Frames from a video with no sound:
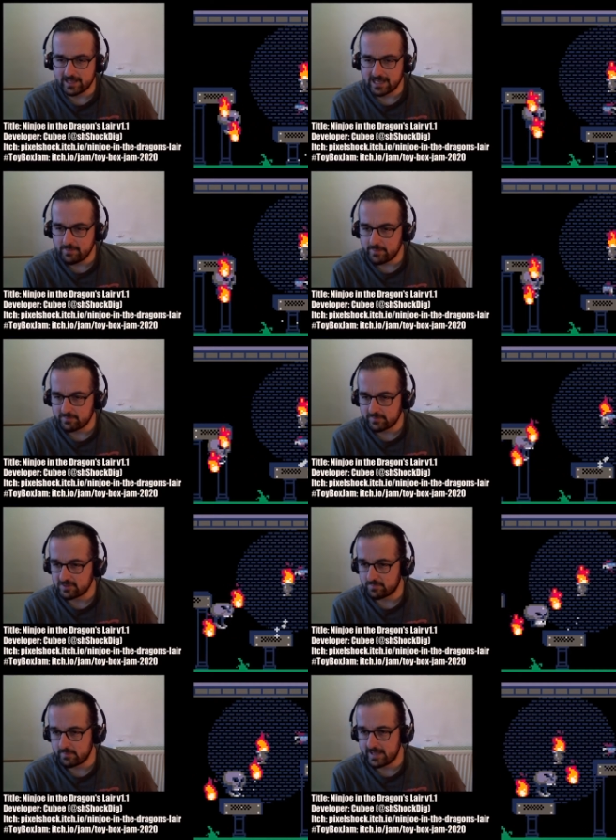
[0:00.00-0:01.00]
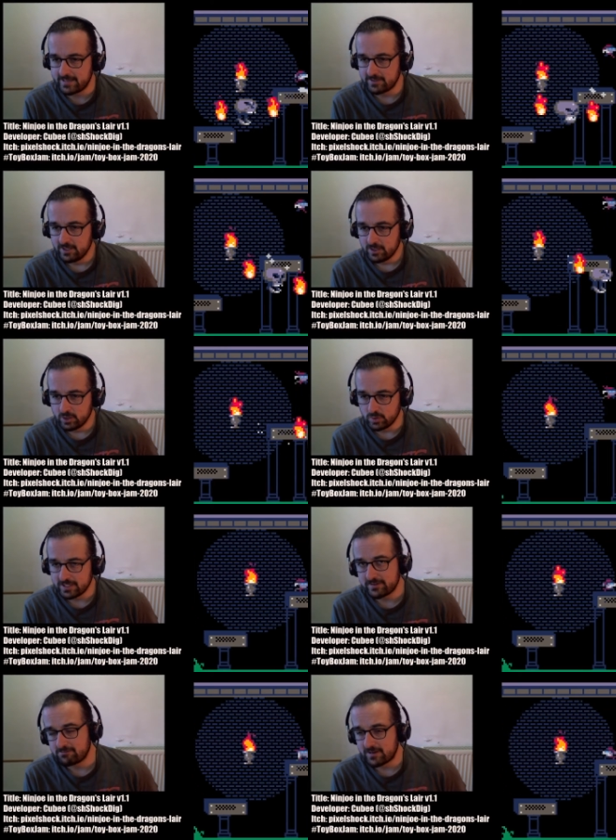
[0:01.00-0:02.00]
can't remember off the top of my head who
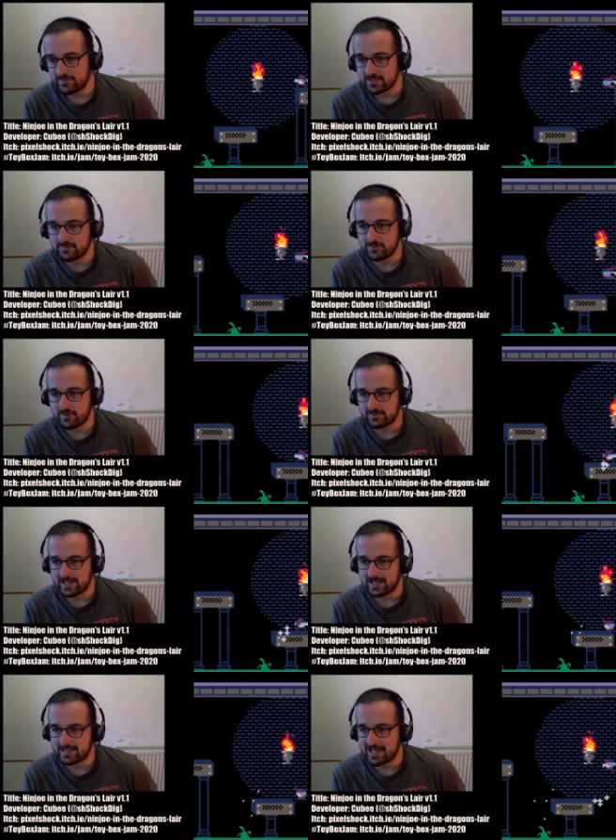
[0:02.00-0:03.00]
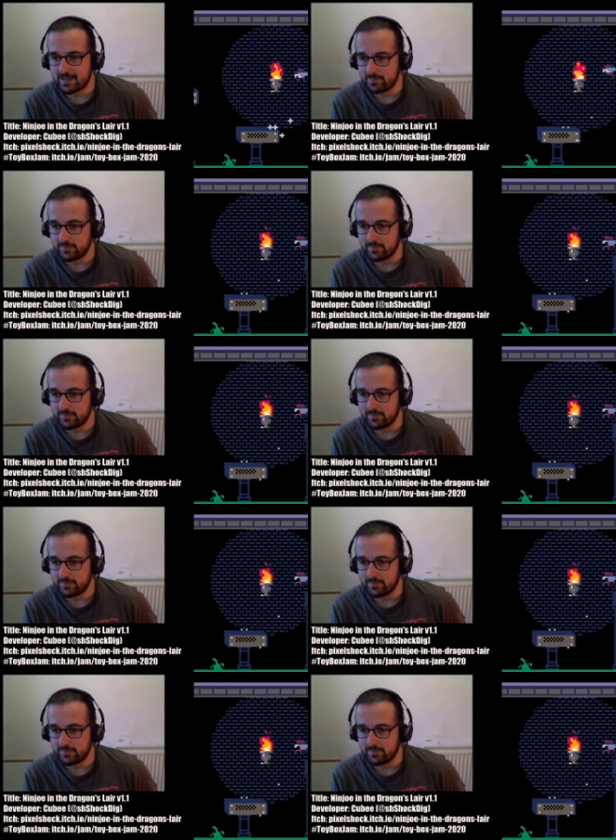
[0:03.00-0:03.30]
did the graphics for the start cart,